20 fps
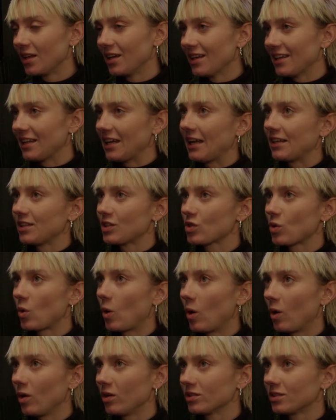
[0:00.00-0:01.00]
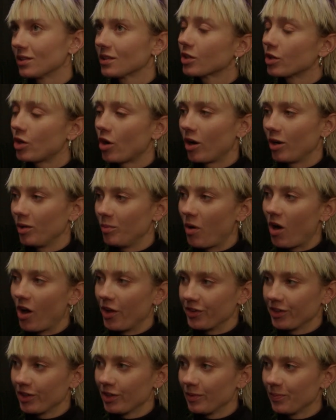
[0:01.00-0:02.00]
that is called Girl
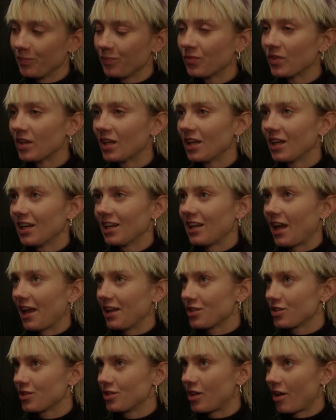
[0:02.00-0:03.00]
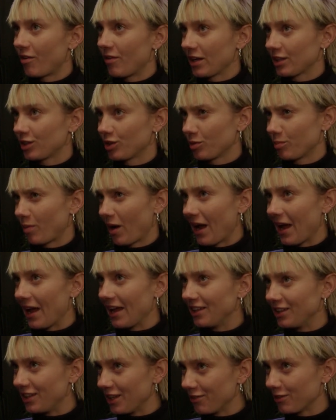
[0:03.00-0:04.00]
Model, that is directed
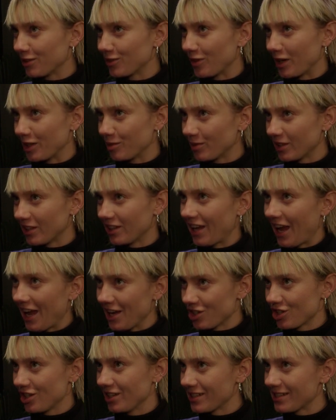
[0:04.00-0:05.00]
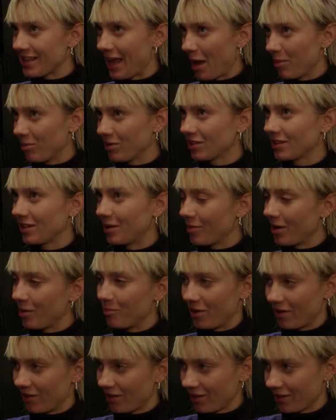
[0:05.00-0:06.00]
by David Redman and Ashley Sabin, the
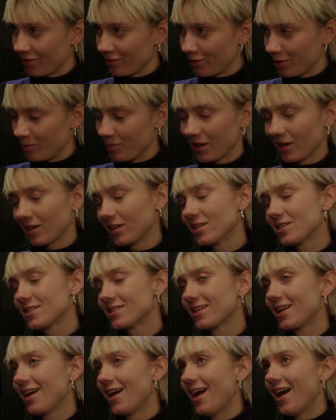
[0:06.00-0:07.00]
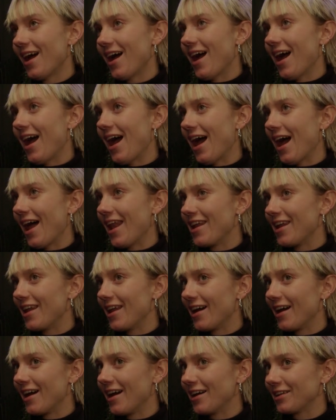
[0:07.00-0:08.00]
American filmmakers. And
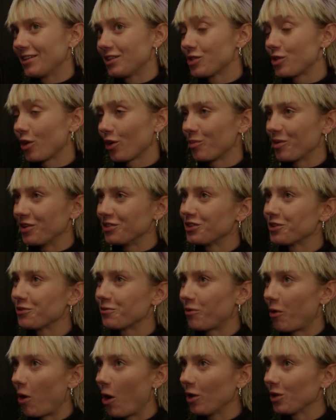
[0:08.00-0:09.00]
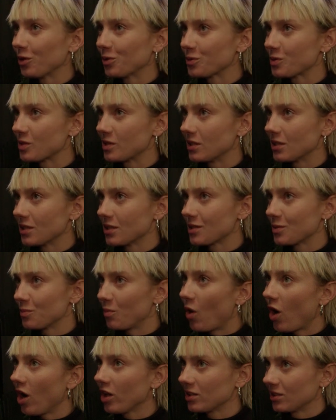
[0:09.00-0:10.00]
this documentary follows this
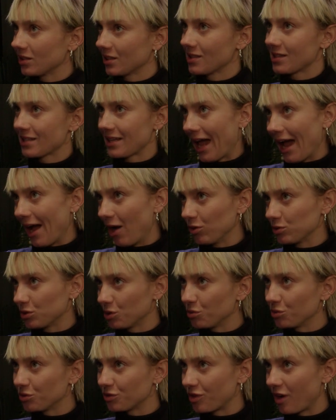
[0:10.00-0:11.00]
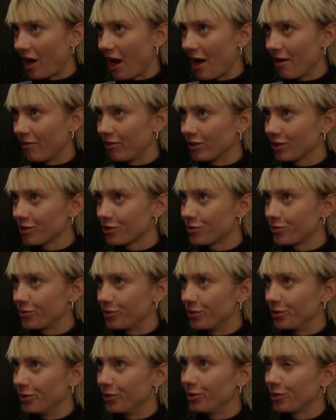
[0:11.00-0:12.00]
modeling scout who travels
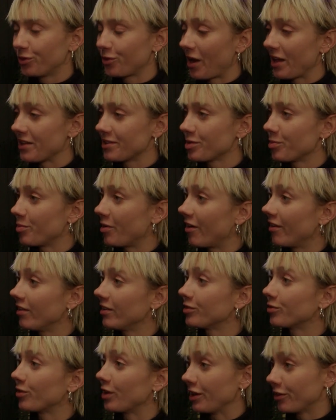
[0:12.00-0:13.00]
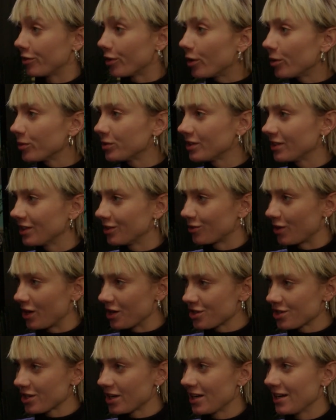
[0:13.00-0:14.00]
through Trans-Siberian Railroad in
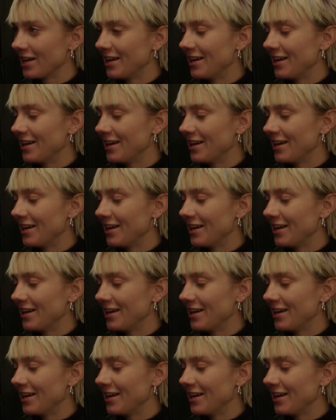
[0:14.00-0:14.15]
Russia